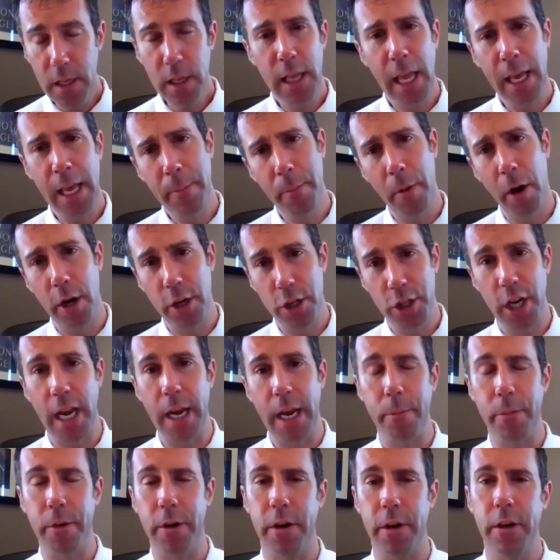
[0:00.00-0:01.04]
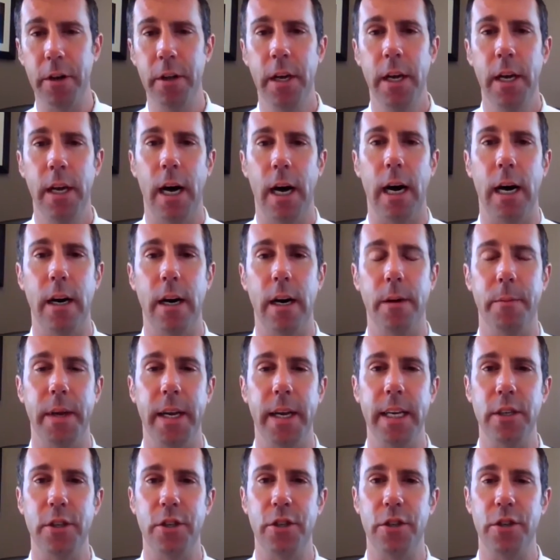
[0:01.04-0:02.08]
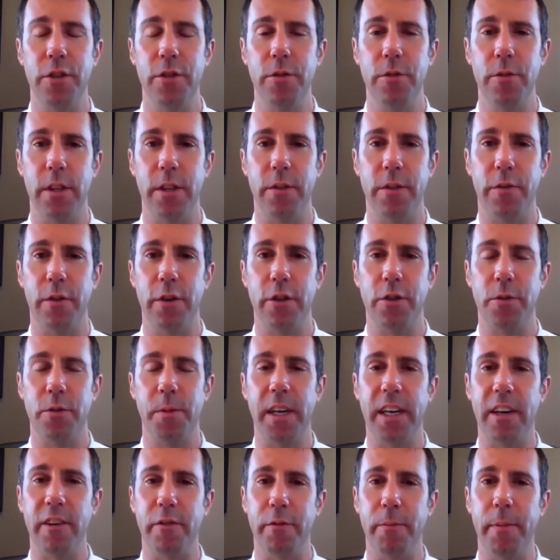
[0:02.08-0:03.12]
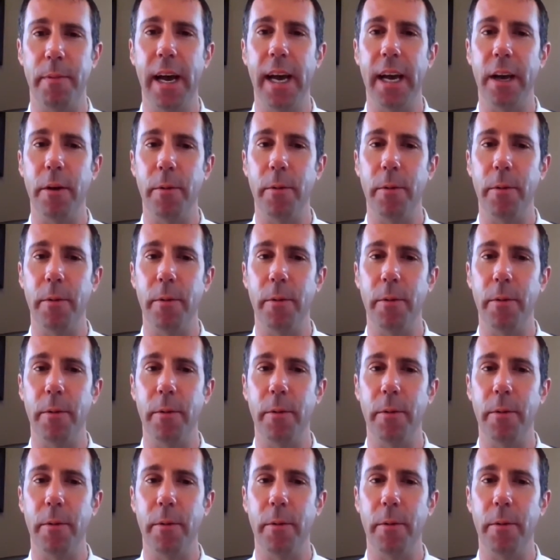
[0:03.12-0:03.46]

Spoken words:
late March, April, into the first week of May,